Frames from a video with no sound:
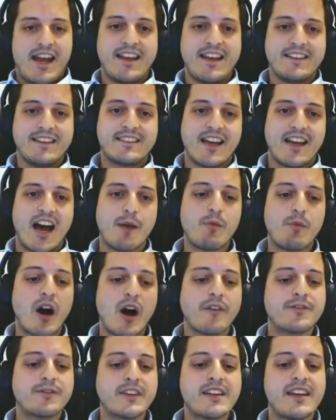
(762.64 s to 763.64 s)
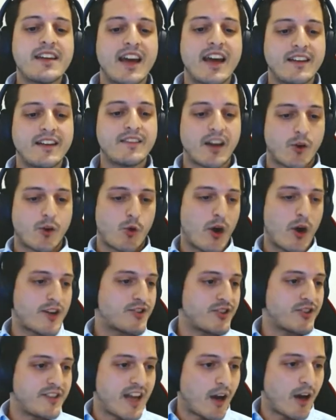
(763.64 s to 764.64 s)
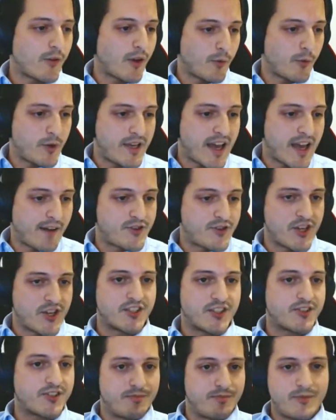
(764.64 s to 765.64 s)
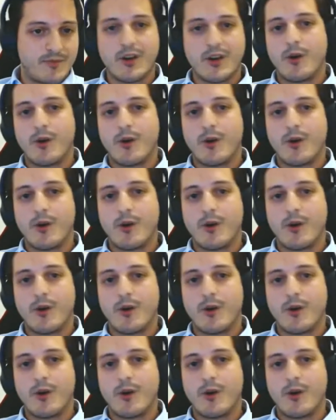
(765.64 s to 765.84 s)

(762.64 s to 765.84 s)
And I'm often getting the question now that we have just,